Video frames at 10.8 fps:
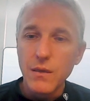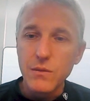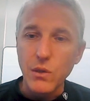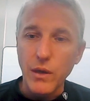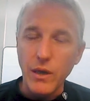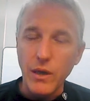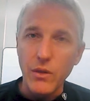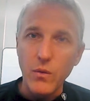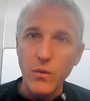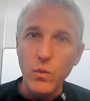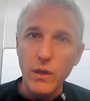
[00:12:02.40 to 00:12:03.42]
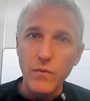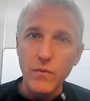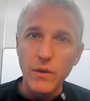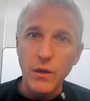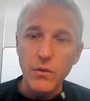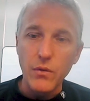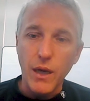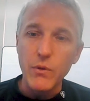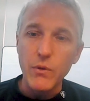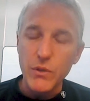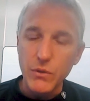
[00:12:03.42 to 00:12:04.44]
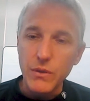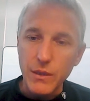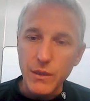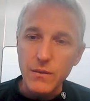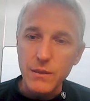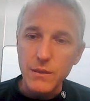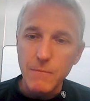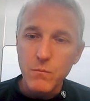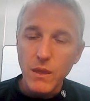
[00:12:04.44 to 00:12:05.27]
So I think one of the other opportunities